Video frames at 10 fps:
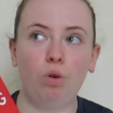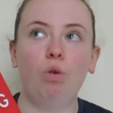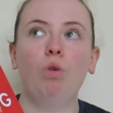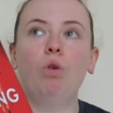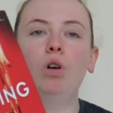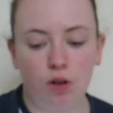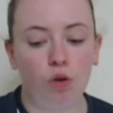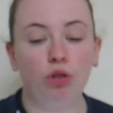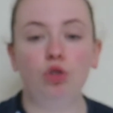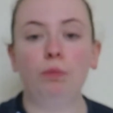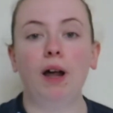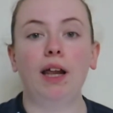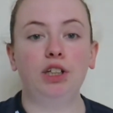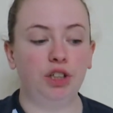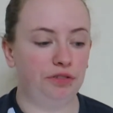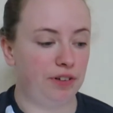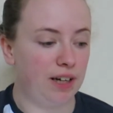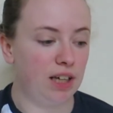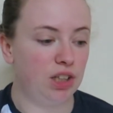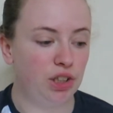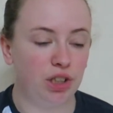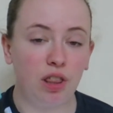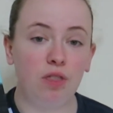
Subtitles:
Or I also managed to finish